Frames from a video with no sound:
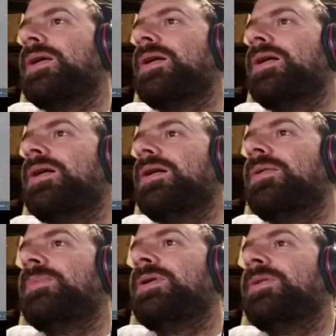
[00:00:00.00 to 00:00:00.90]

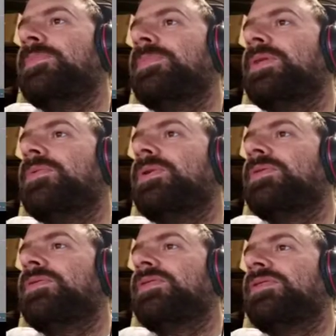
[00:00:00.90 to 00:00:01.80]
What
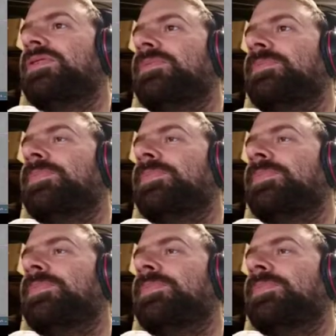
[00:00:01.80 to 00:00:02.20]
was I saying?